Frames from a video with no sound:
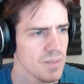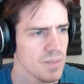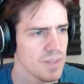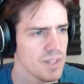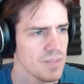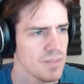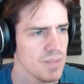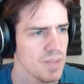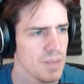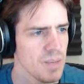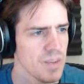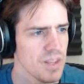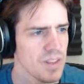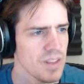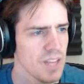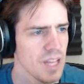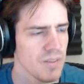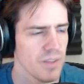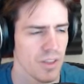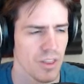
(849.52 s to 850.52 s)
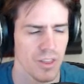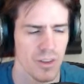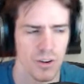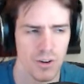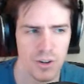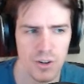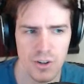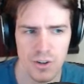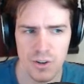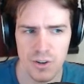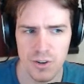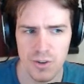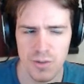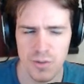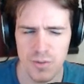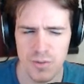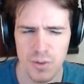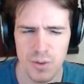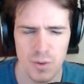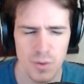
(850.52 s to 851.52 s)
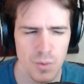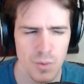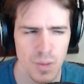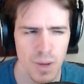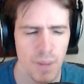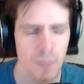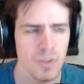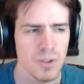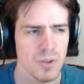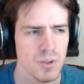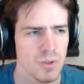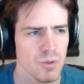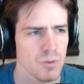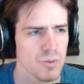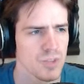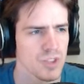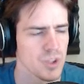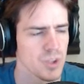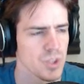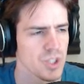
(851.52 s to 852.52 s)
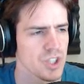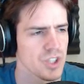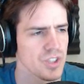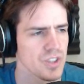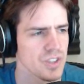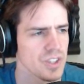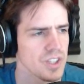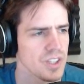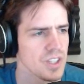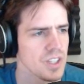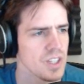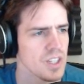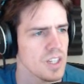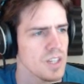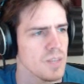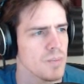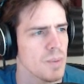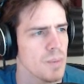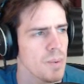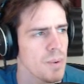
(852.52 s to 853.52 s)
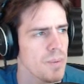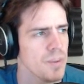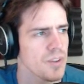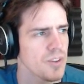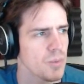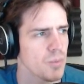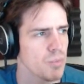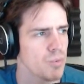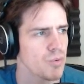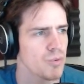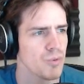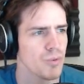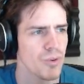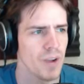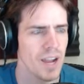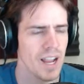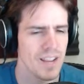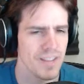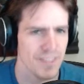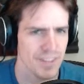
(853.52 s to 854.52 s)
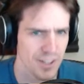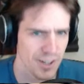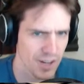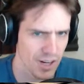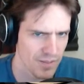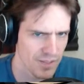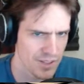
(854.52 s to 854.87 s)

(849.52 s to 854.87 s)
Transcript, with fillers: I mean, maybe they have a third room? I'm not sure what the room situation is here. But maybe it's a private